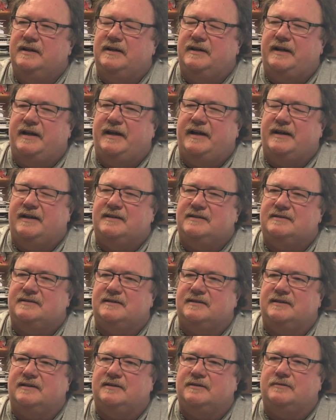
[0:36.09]
It has
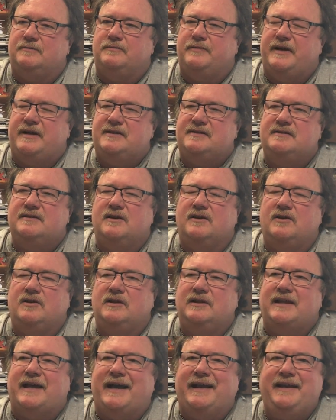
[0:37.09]
a
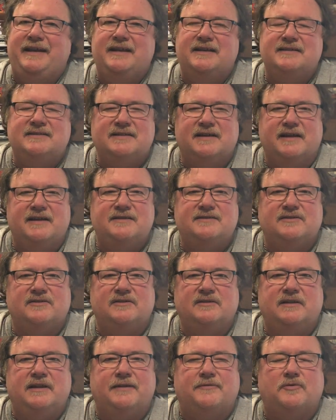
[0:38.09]
resinol lining inside so
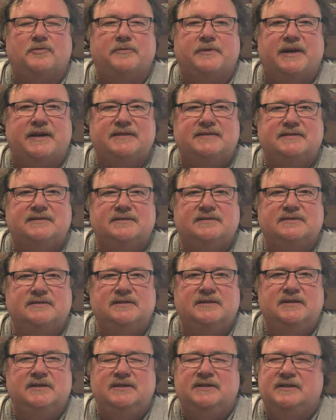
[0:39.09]
it'll never rust.
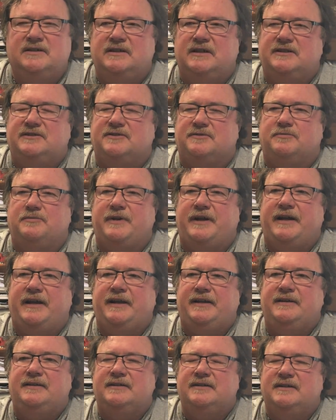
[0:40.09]
It's a
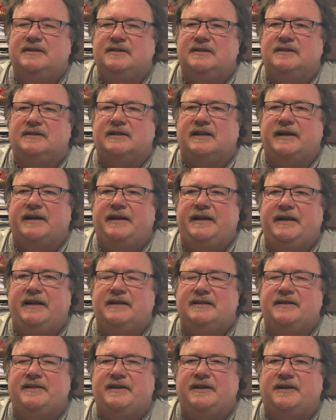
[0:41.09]
red lining
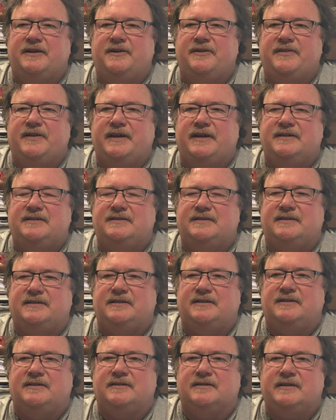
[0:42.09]
in there
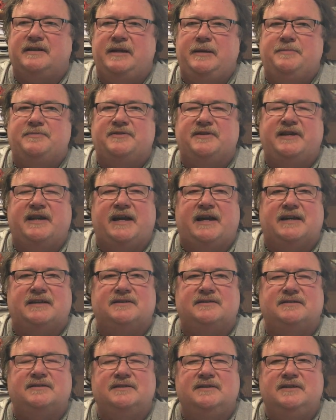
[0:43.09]
that keeps the
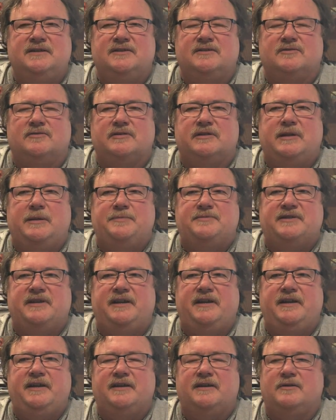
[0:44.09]
gas or keeps
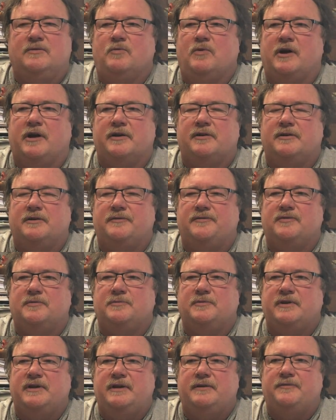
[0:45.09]
any water
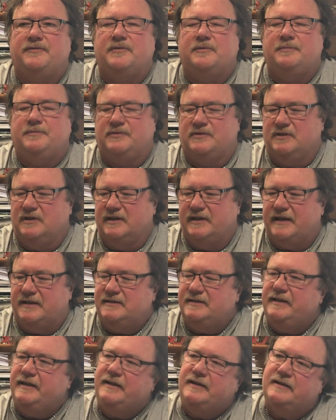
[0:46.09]
from
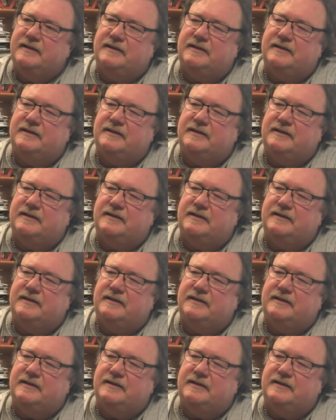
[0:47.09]
collecting.